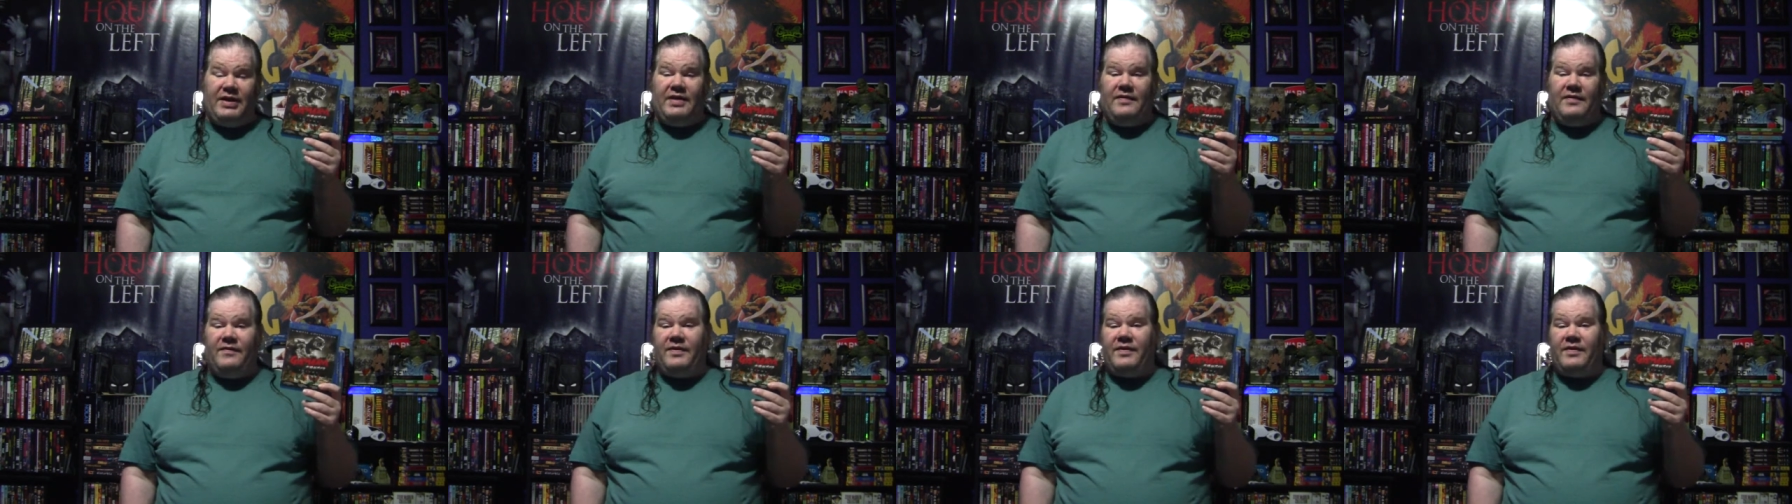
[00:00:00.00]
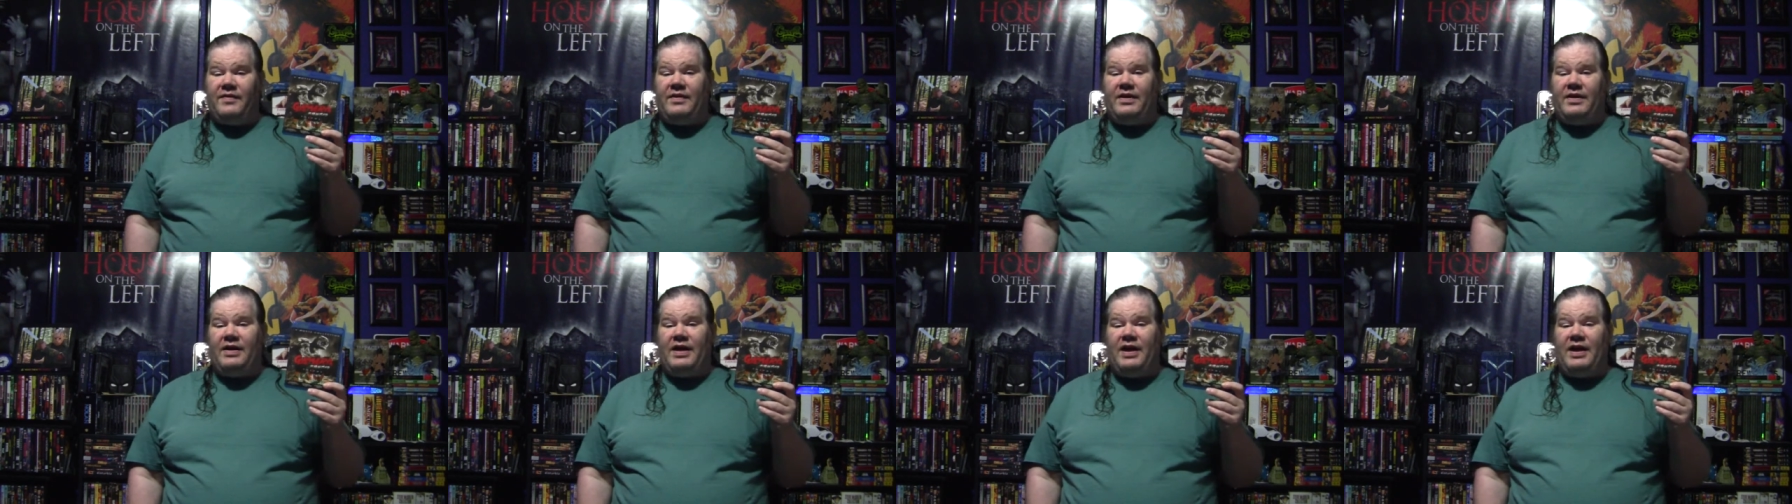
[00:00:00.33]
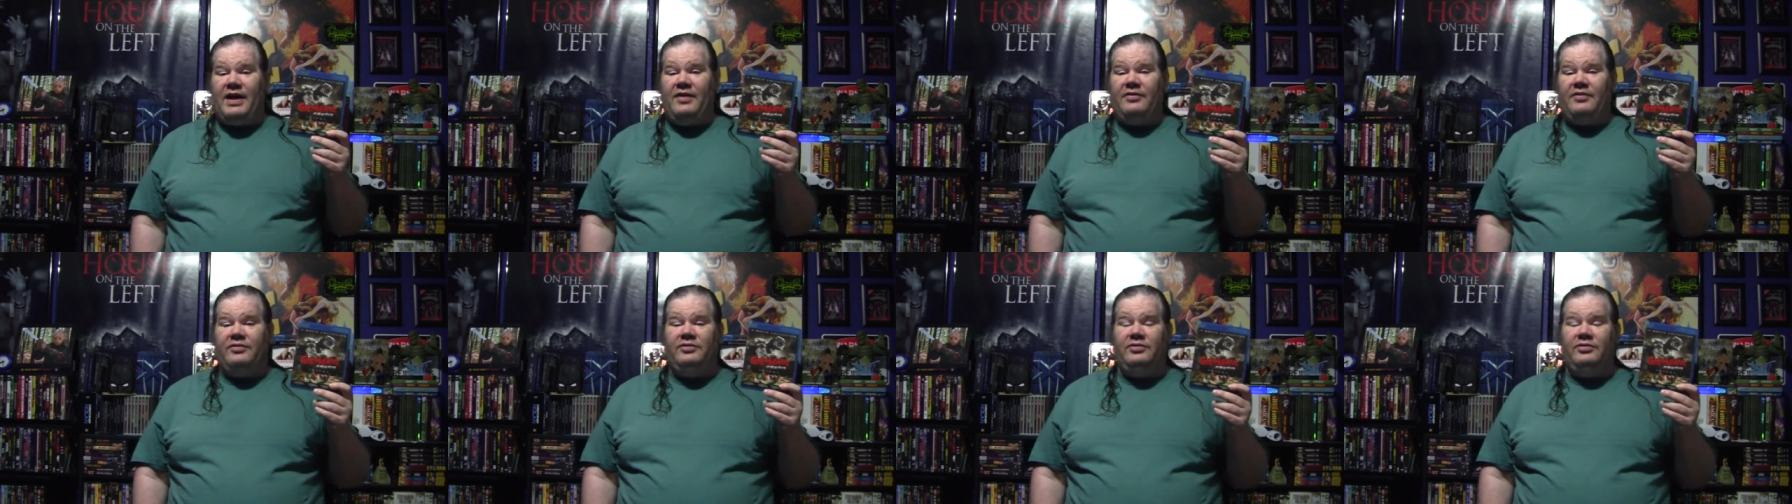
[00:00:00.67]
gotta figure out
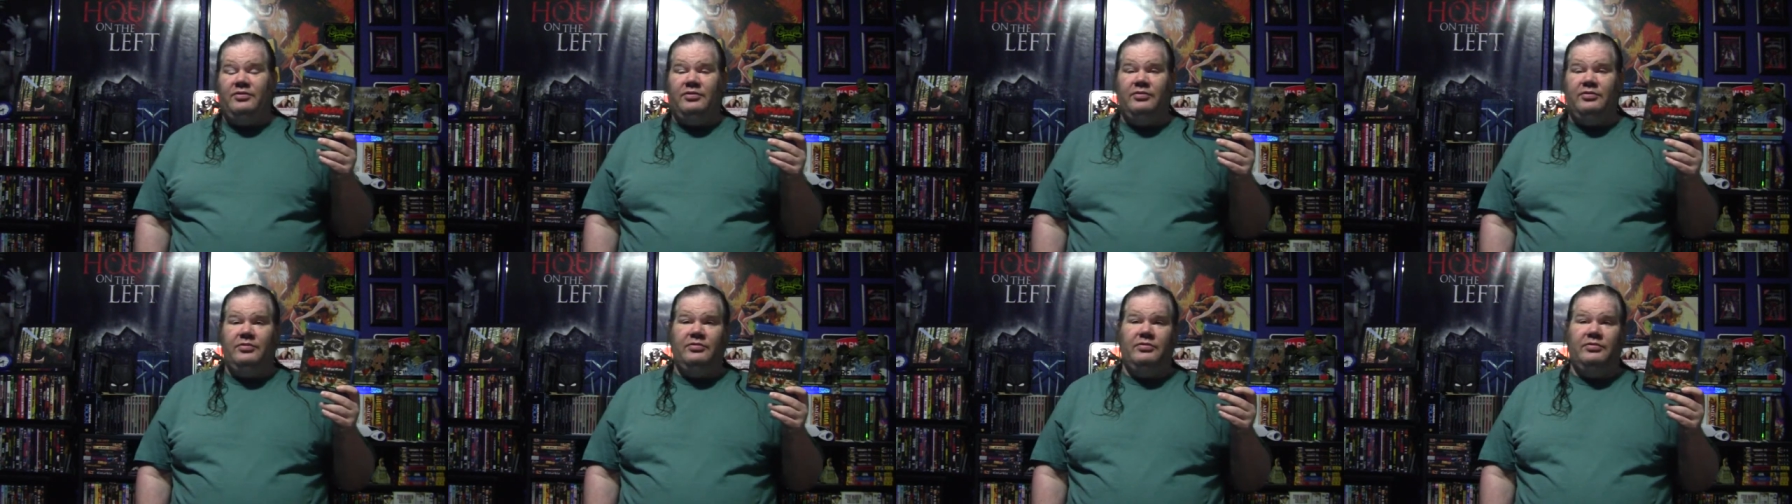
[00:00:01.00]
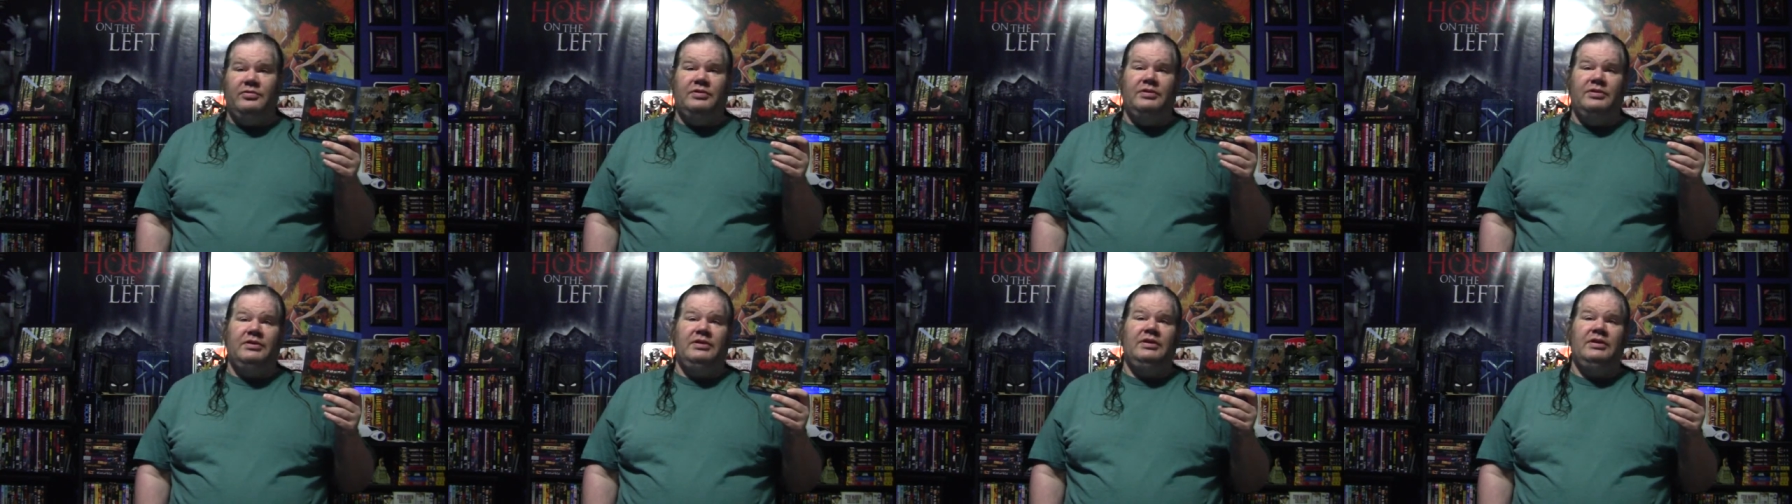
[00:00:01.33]
how to